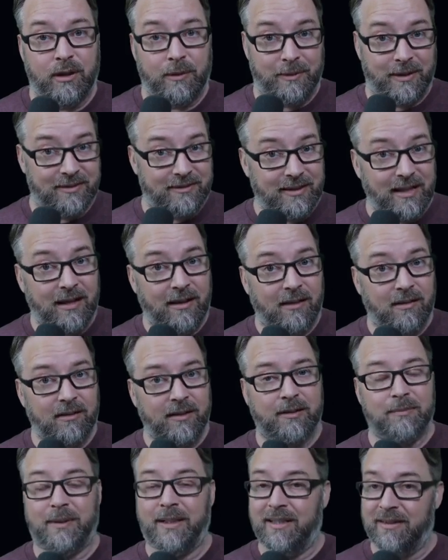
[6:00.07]

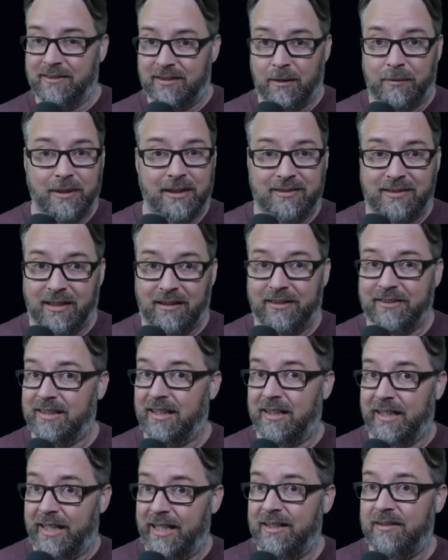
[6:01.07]
WSL, because WSL is a
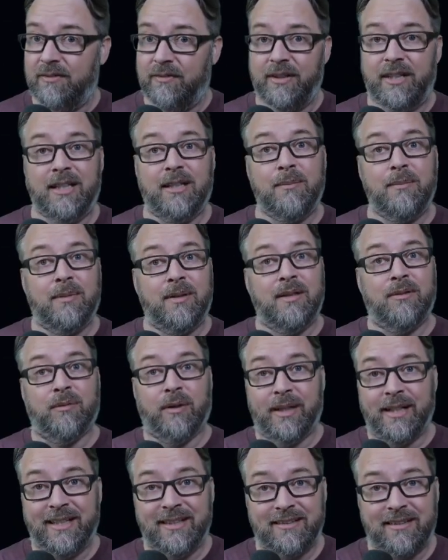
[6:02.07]
Linux VM
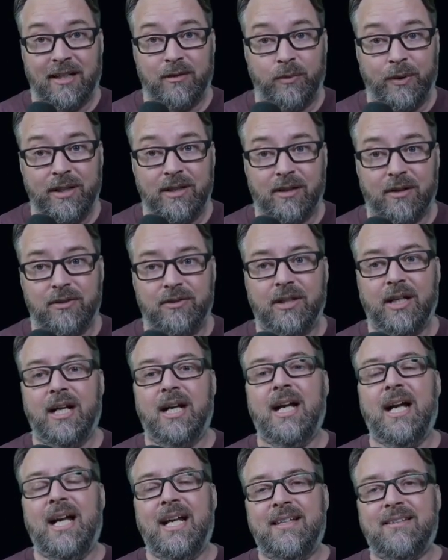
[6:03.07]
running inside Windows,
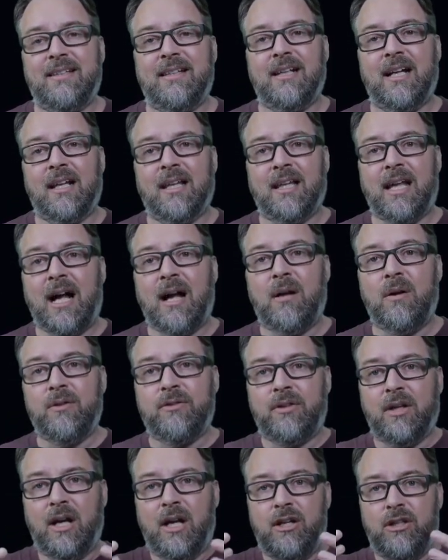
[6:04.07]
is it
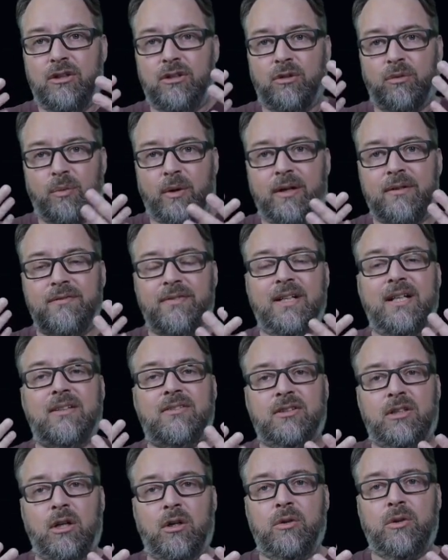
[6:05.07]
allows you to run
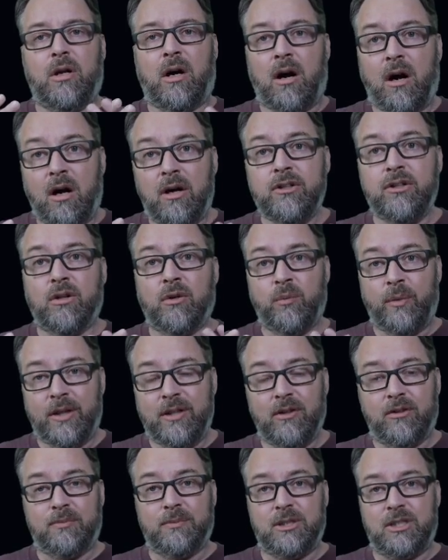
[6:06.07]
VS Code on your
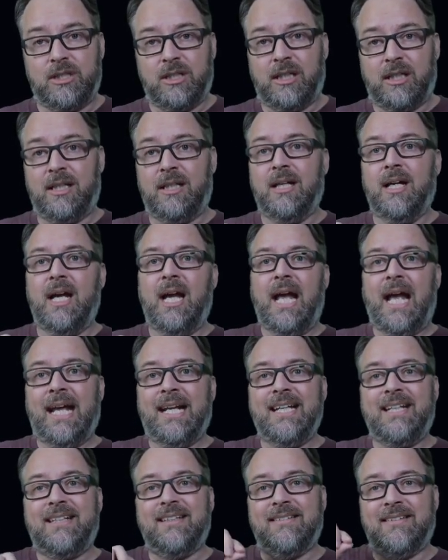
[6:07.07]
Windows machine,
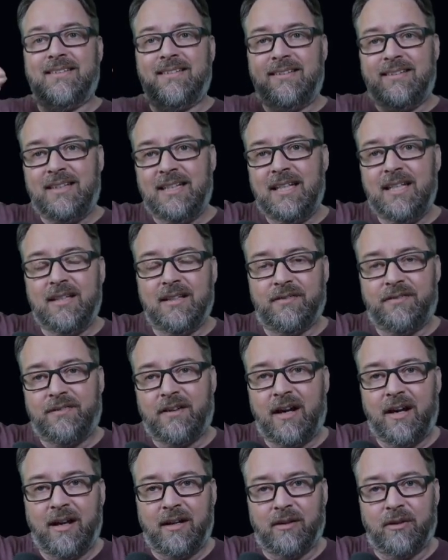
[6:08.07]
and it can see the
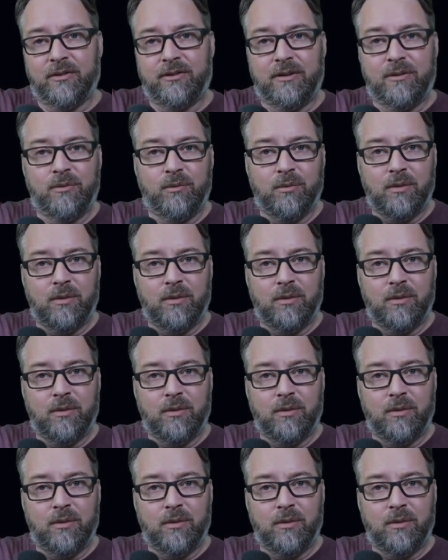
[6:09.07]
files